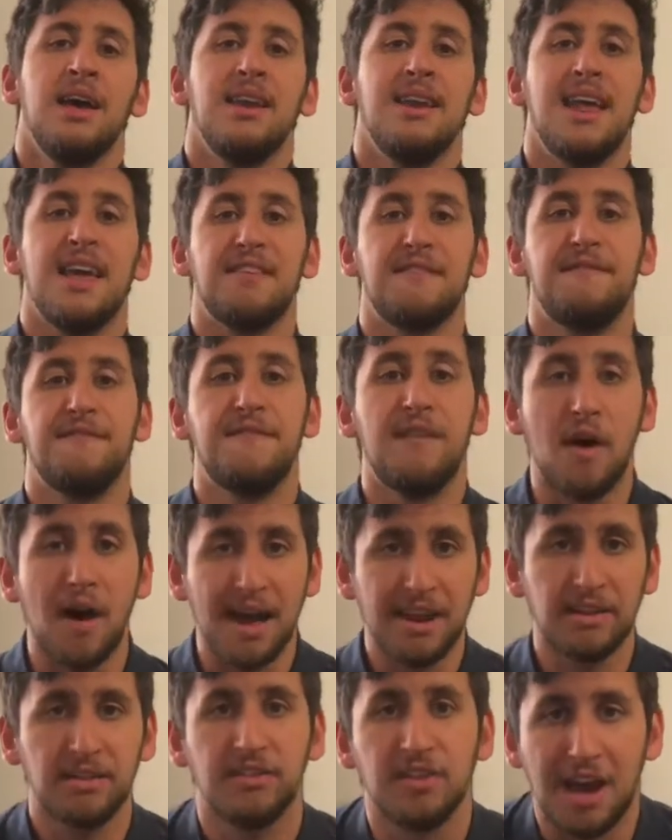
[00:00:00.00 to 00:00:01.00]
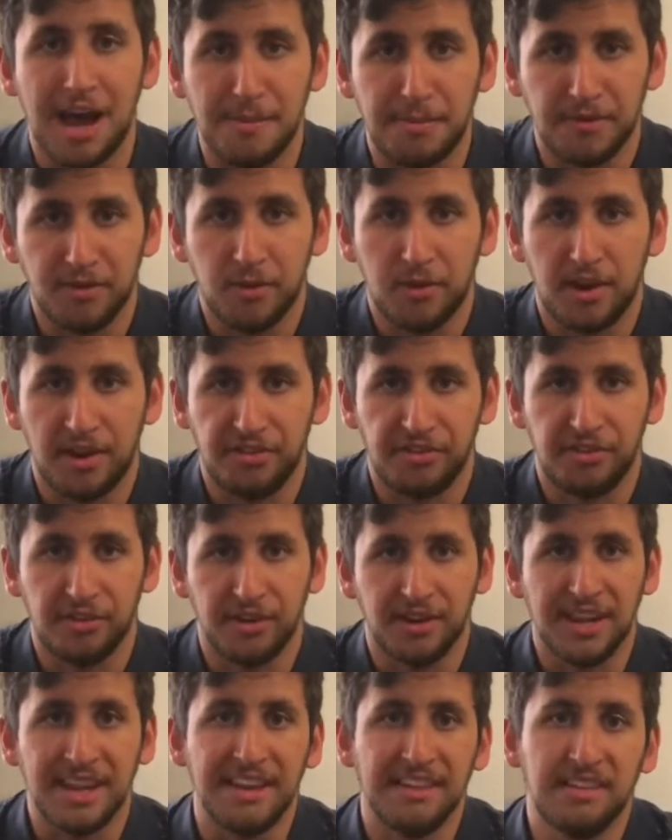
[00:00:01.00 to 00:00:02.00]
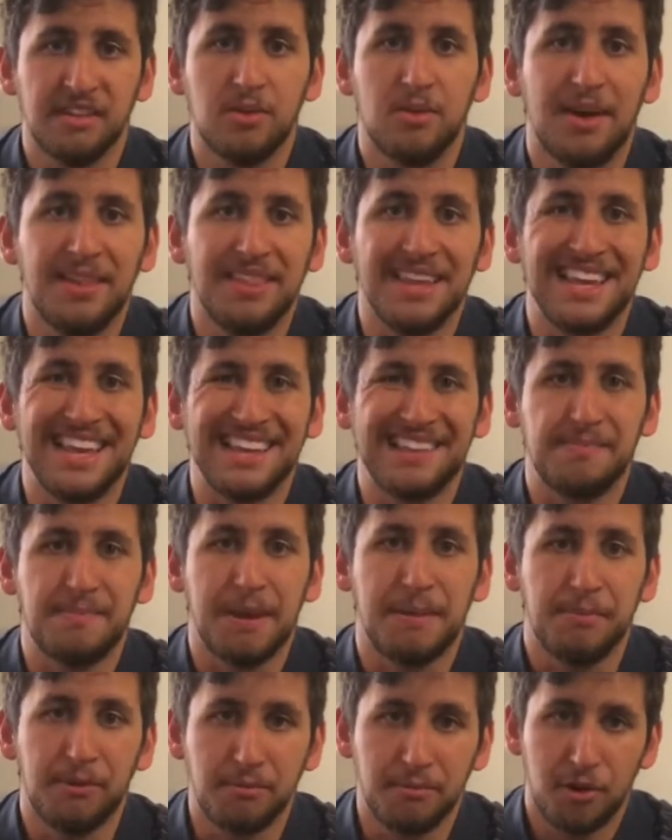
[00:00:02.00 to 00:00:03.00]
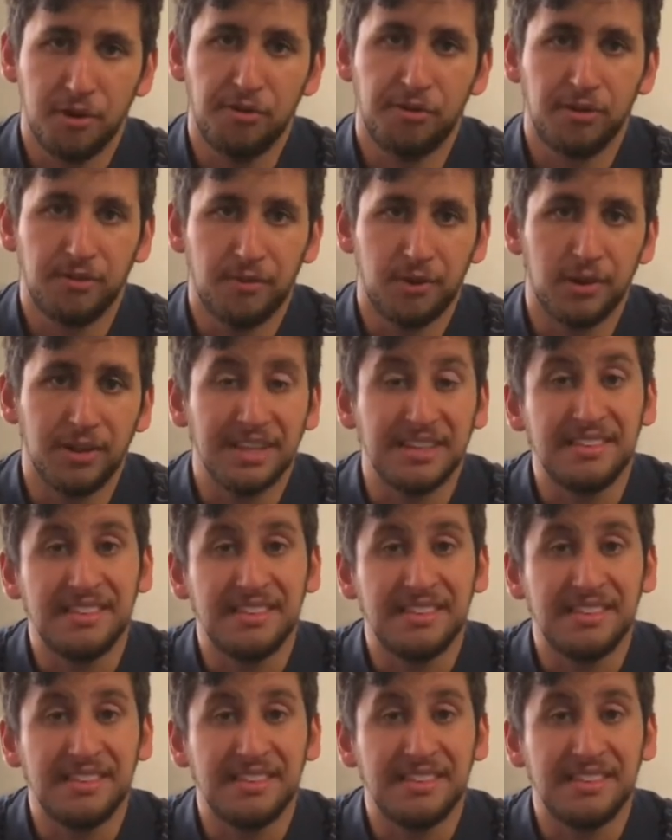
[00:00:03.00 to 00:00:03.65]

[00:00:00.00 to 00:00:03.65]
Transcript: Now, the final type of question is the one that gets people most of all.